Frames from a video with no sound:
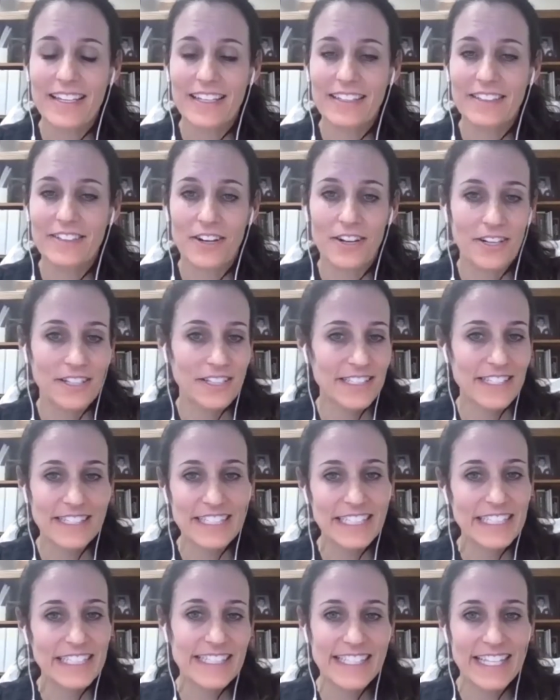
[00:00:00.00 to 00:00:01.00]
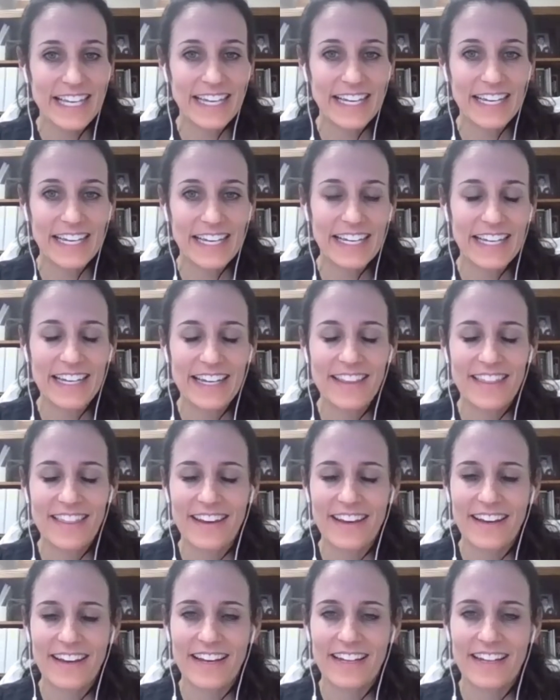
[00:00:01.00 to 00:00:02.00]
can honestly say
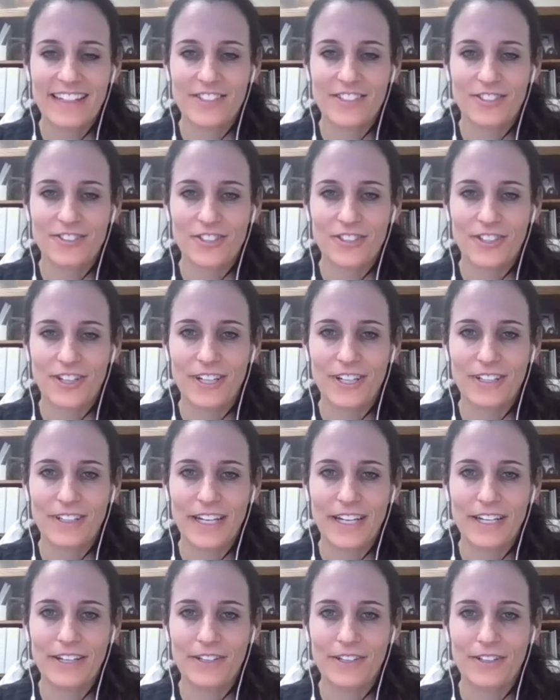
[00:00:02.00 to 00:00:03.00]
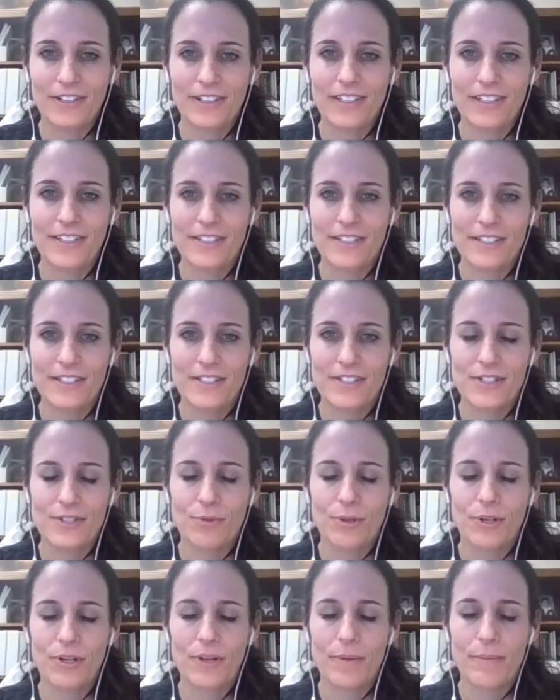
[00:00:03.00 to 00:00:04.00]
that Dr. Carlisle is
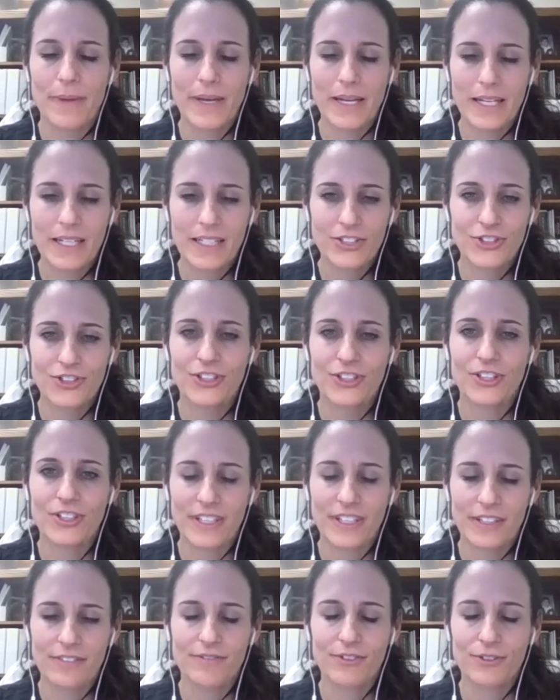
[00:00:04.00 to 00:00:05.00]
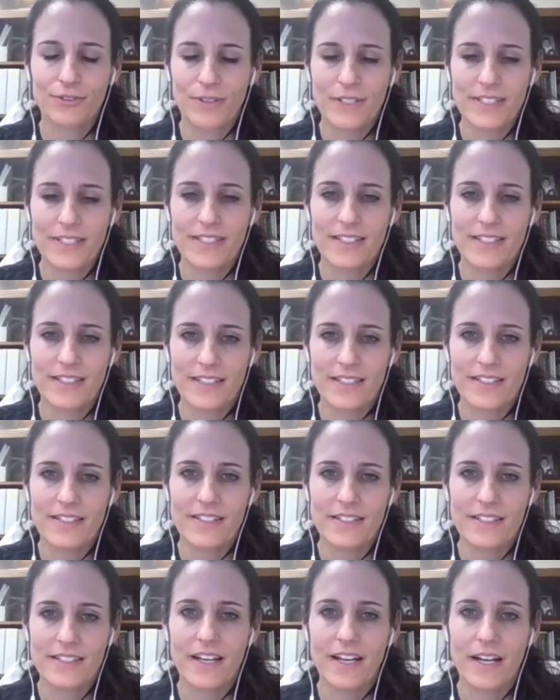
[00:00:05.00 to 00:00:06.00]
one of the major
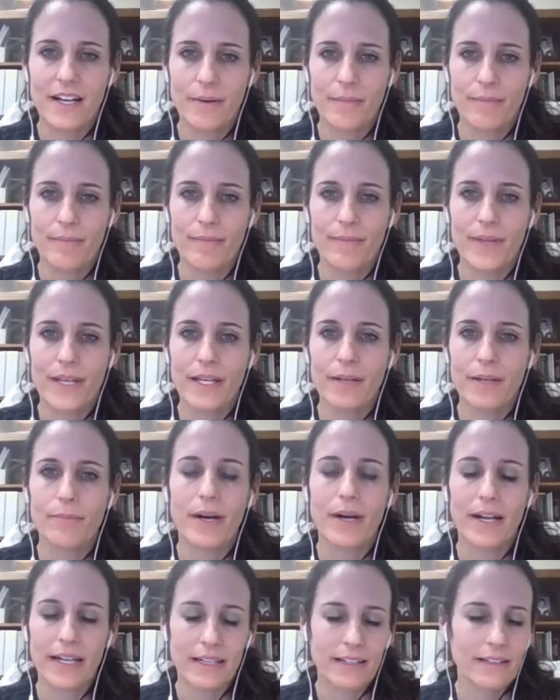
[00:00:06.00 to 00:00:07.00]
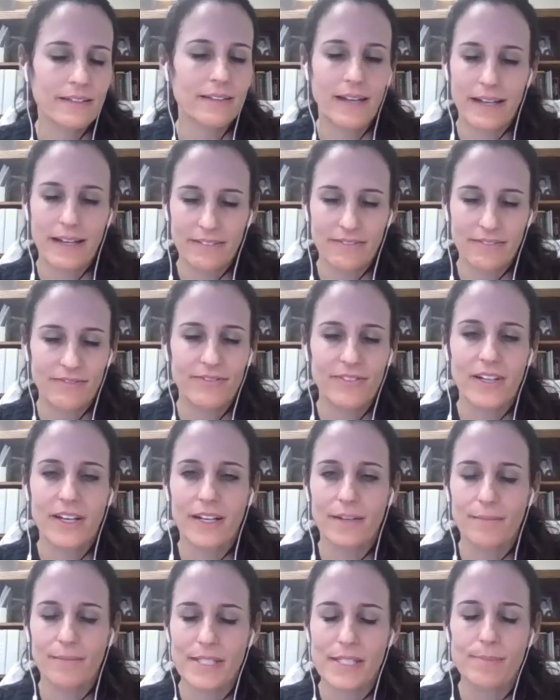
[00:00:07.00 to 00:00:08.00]
influences in my life,
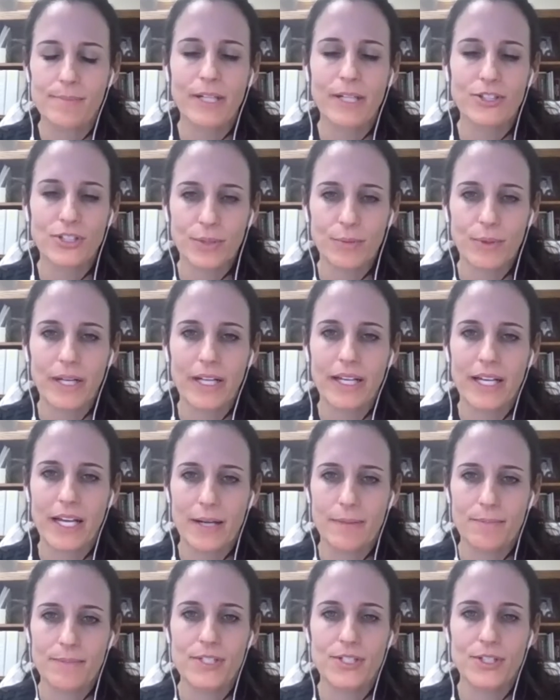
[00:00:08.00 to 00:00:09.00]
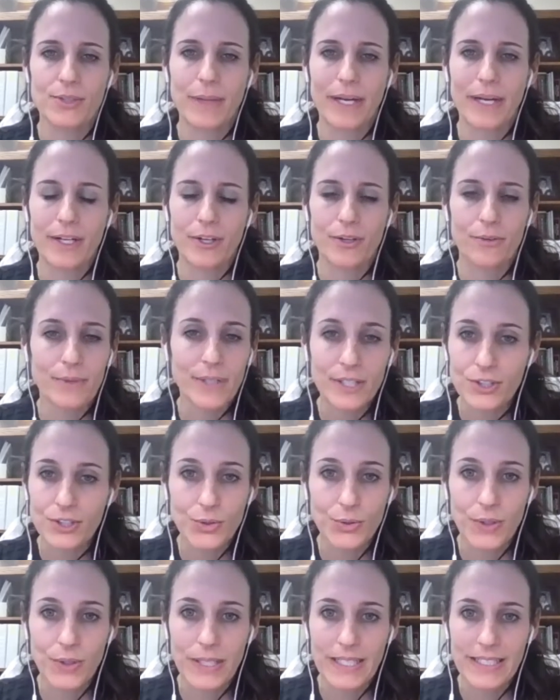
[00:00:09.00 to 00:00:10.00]
especially when it comes to my career
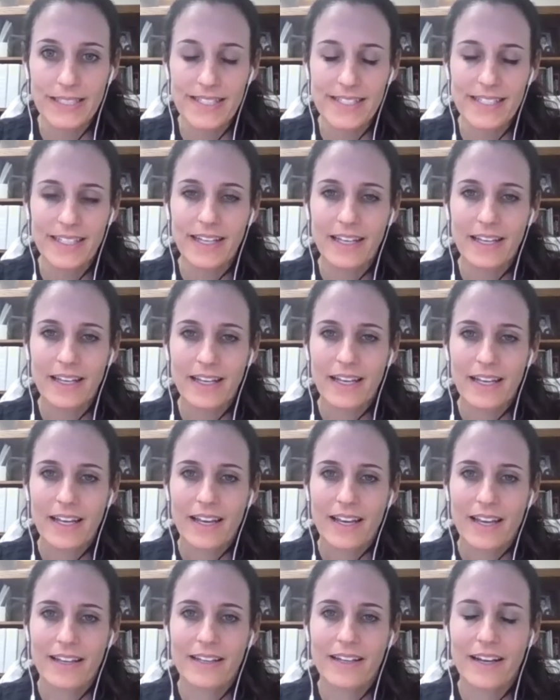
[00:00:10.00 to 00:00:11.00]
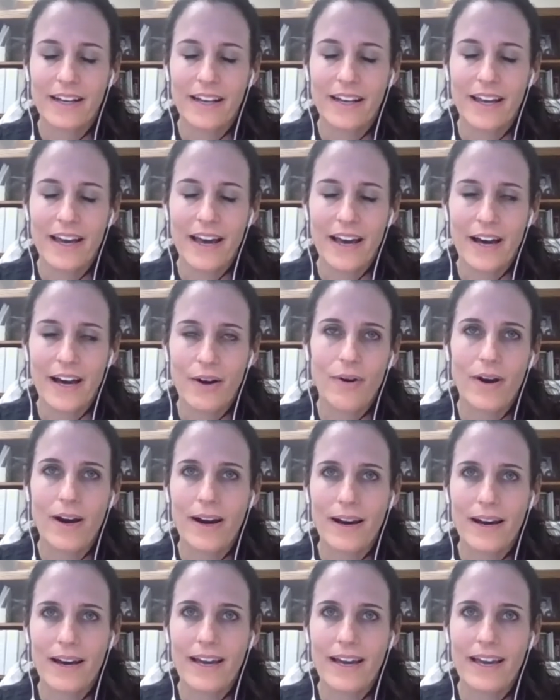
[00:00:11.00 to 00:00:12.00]
choice and kind of how
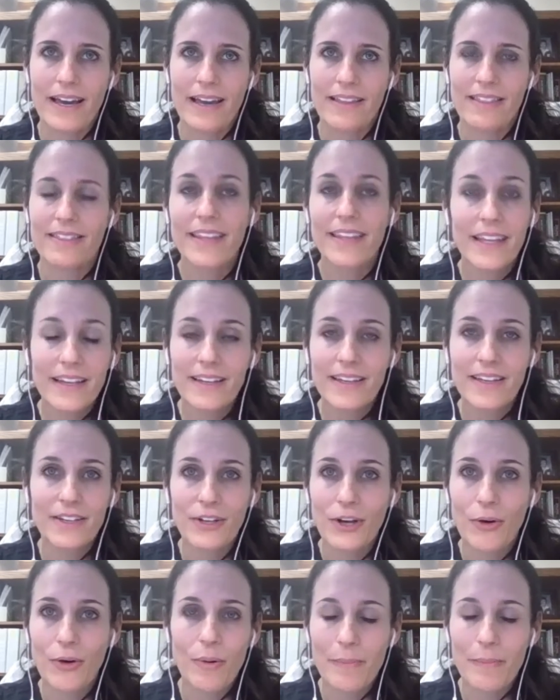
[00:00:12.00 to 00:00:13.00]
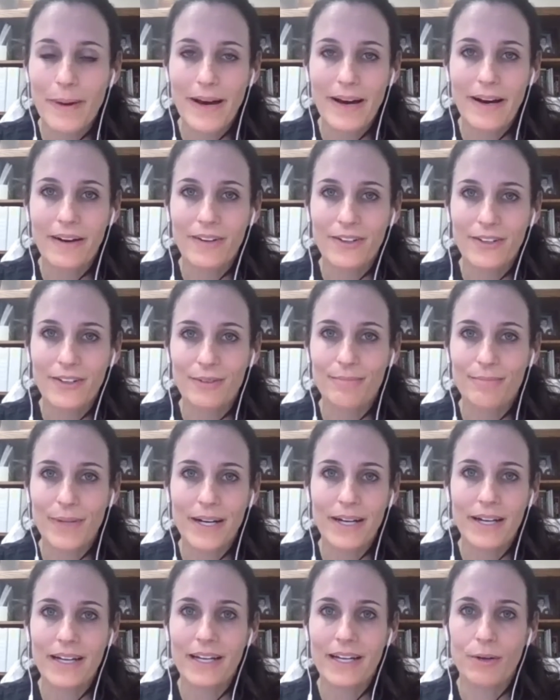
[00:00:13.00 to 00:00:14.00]
I think and go about
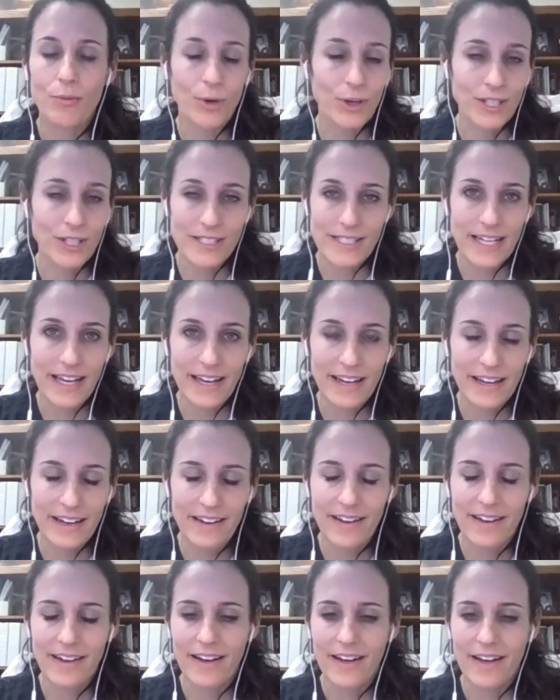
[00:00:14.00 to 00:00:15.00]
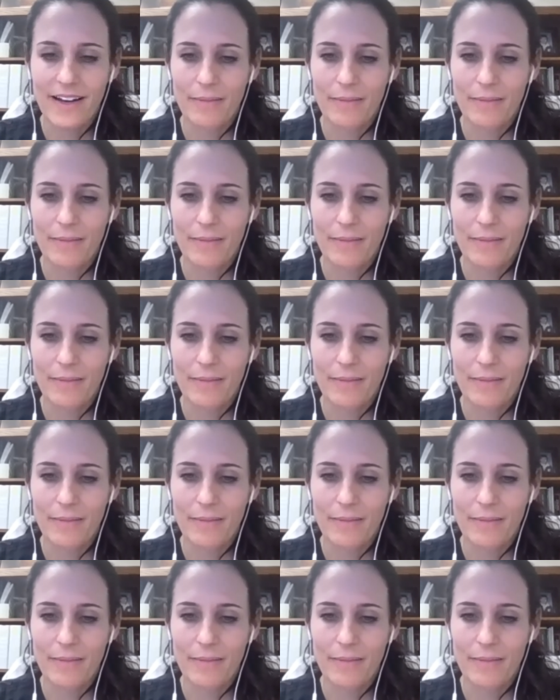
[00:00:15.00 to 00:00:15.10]
my workday.